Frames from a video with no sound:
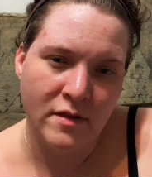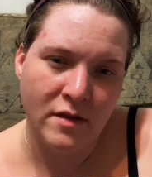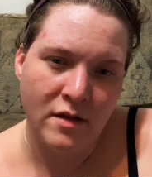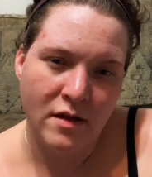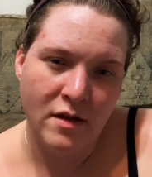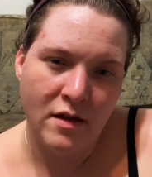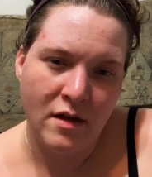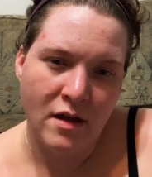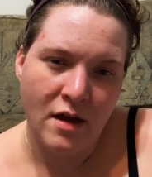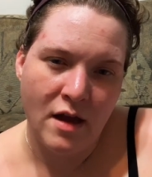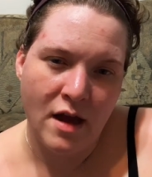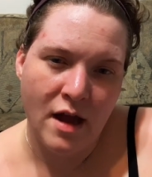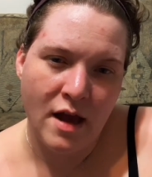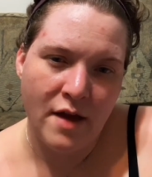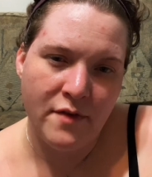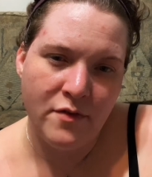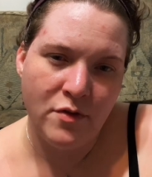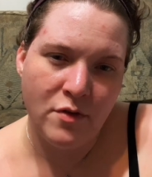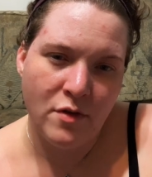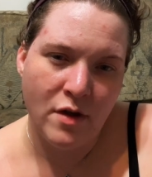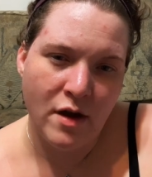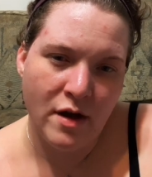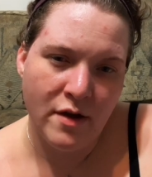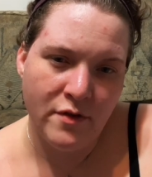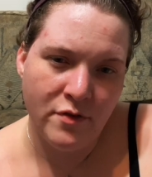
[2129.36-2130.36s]
have you
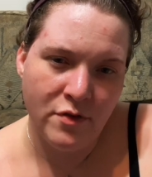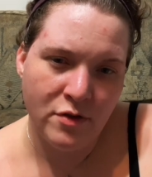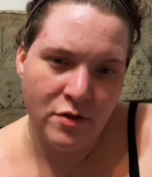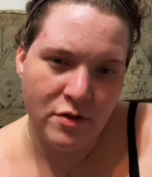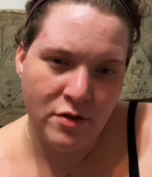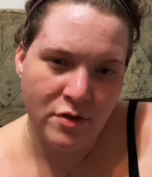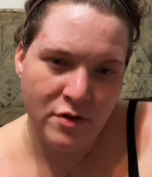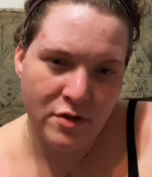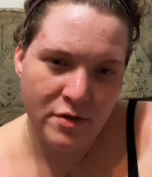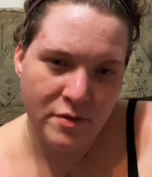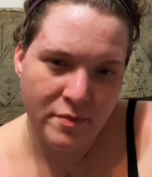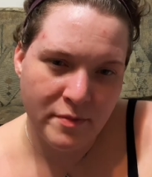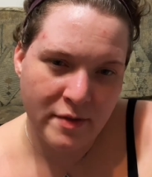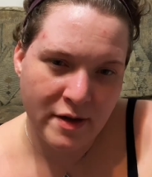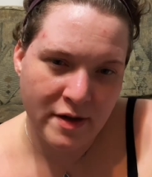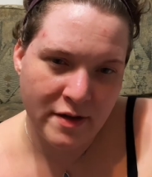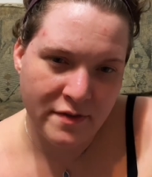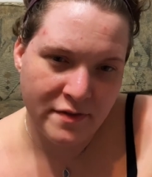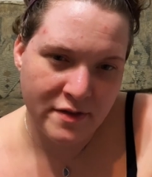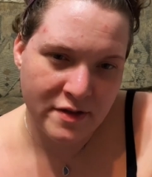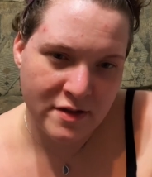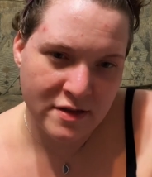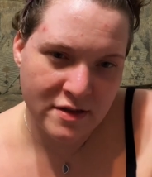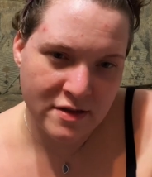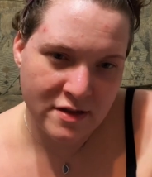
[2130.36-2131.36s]
ever
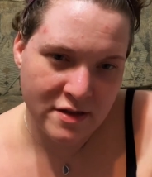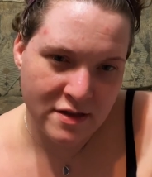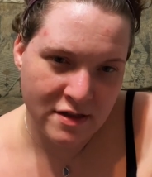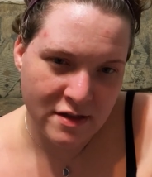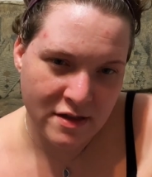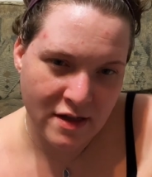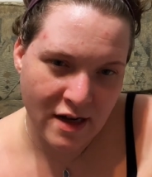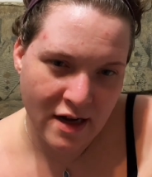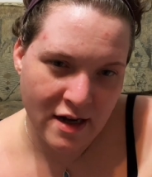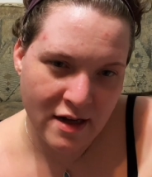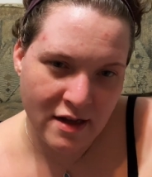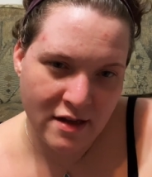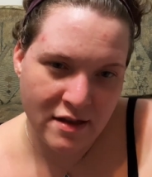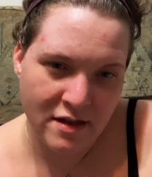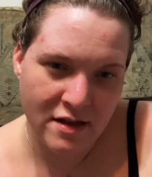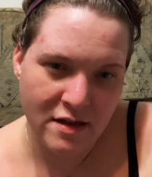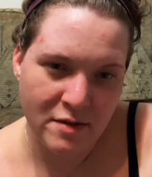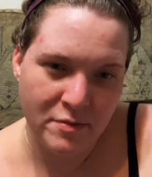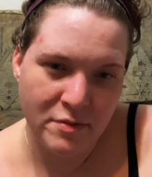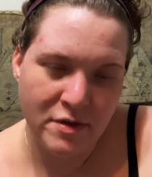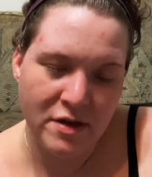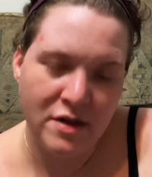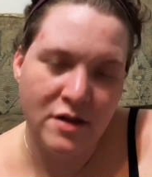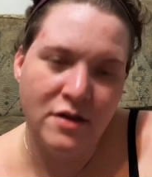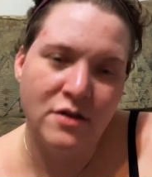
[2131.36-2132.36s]
manifested anything being
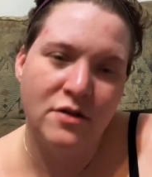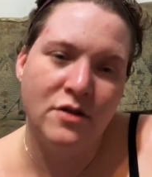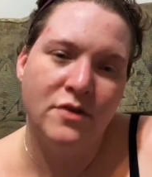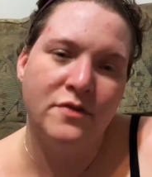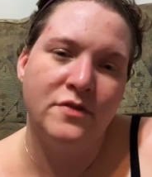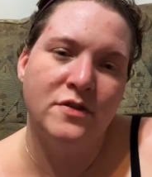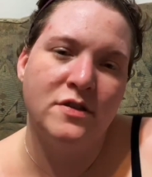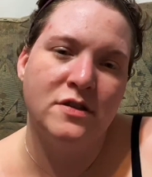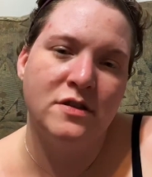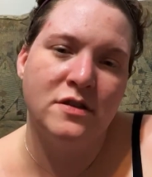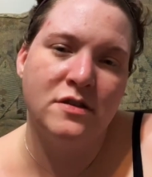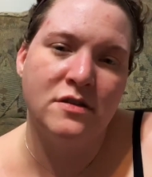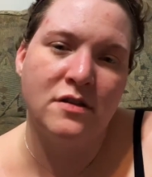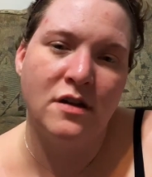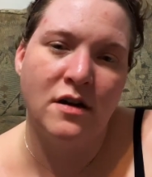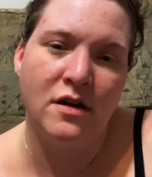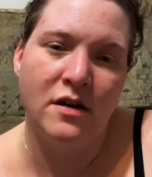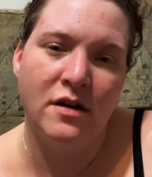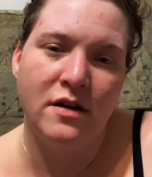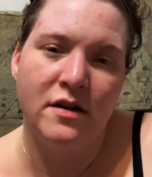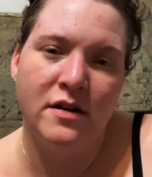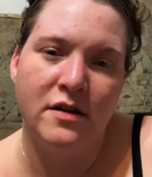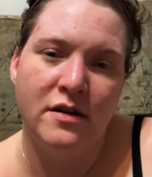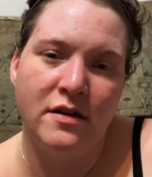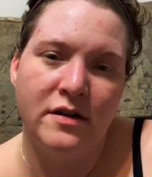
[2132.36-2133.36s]
nervous?
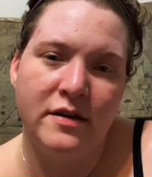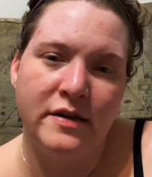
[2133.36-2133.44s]
Yeah.